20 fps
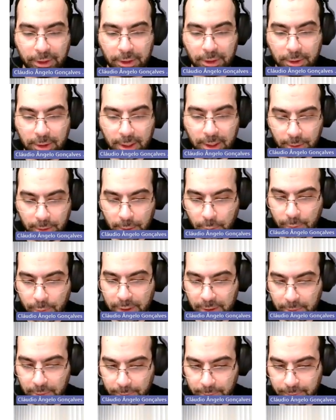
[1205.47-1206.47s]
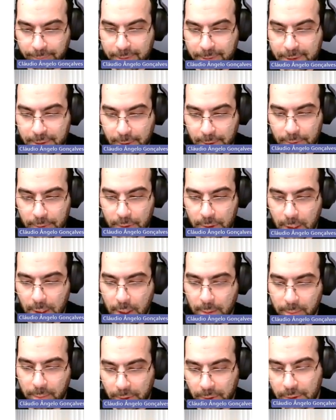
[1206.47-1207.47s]
if I didn't know any of the physics.
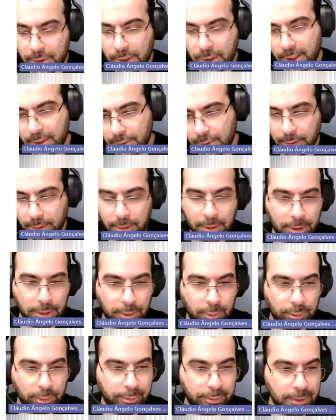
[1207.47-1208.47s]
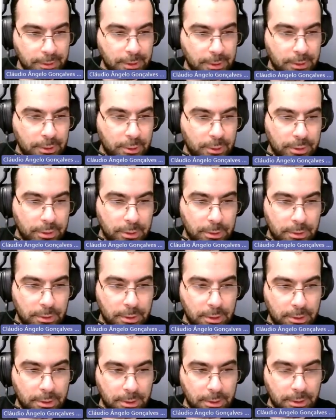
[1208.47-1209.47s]
But in this case, I know the physics, so
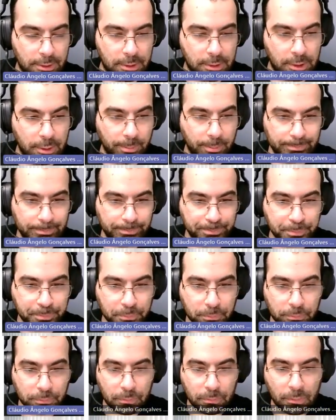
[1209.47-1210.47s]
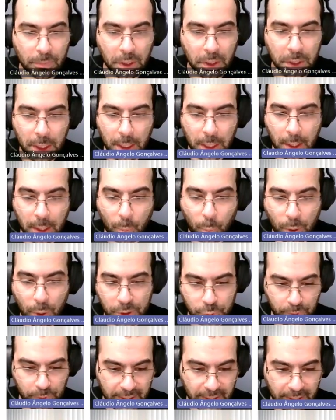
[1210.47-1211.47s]
it's easy.
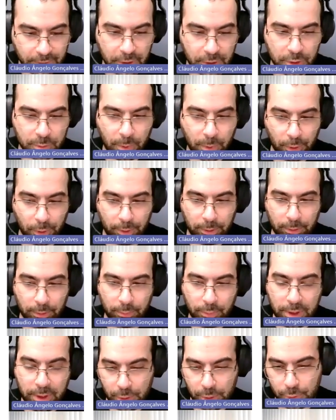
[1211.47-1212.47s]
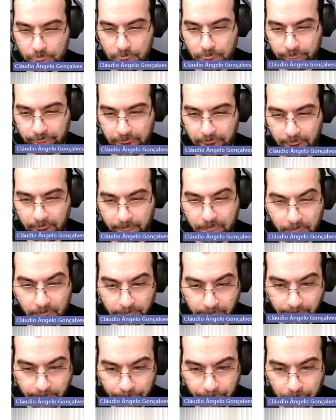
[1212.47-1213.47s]
Once we have this model, we need to solve another
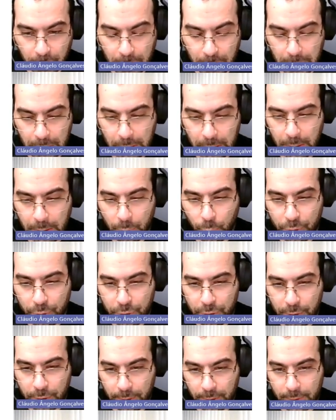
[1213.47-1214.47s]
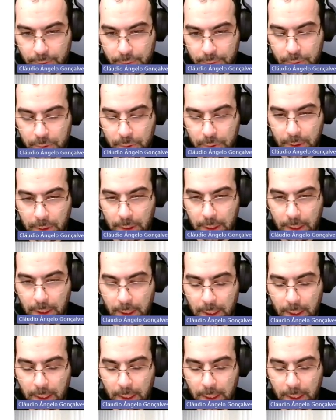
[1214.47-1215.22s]
problem, which is